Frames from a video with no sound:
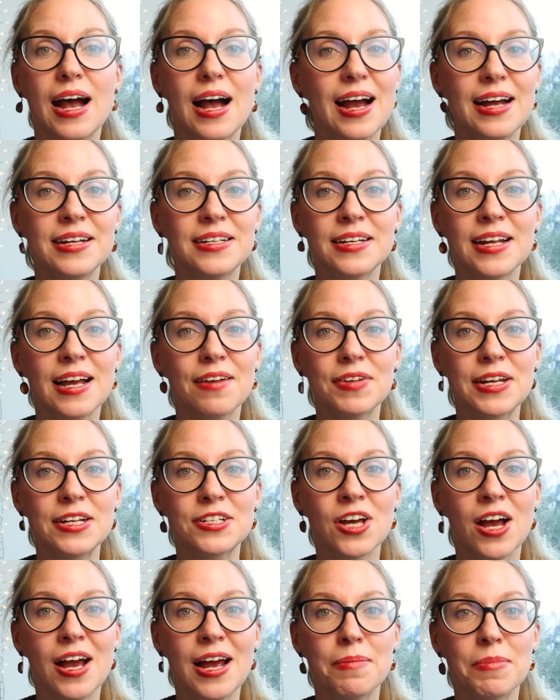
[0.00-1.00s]
I didn't have any
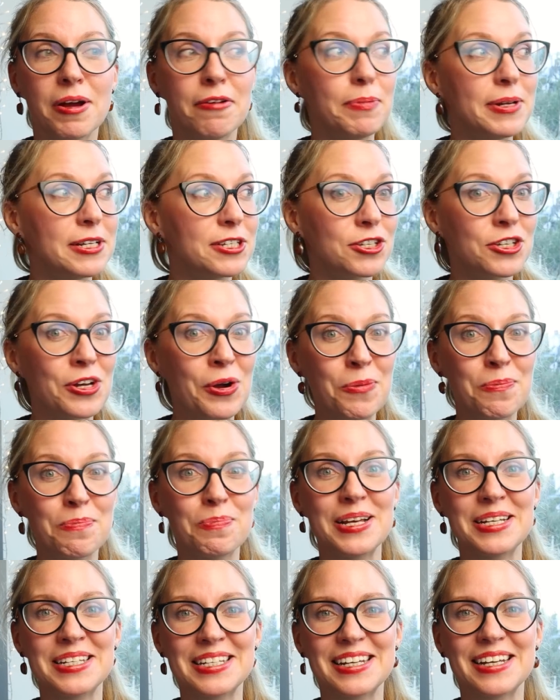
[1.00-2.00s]
time. I've been so
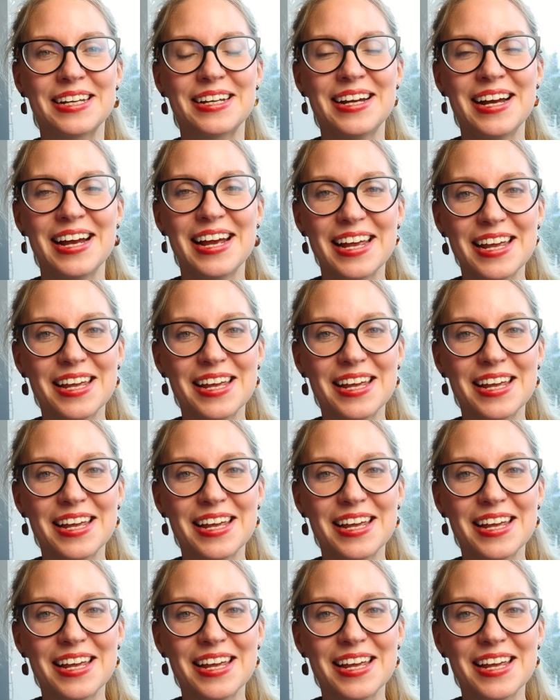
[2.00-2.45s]
busy